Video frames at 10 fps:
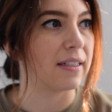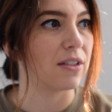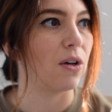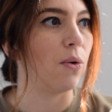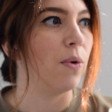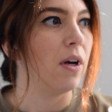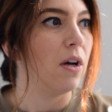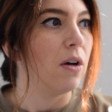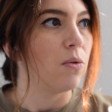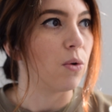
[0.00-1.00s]
So
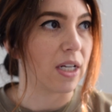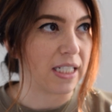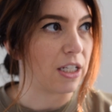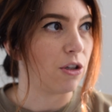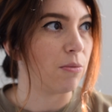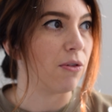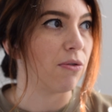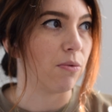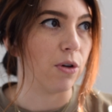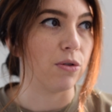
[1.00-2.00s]
we'll continue to move
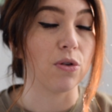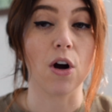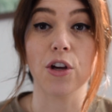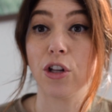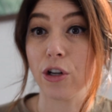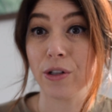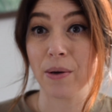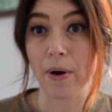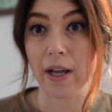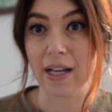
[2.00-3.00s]
through. So are you currently
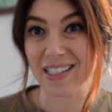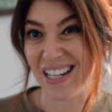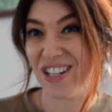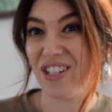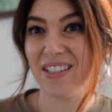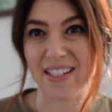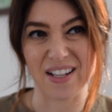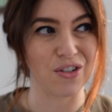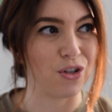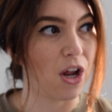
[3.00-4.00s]
wearing extensions?
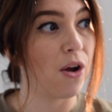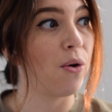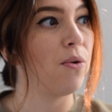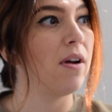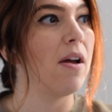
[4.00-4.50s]
Yes or no.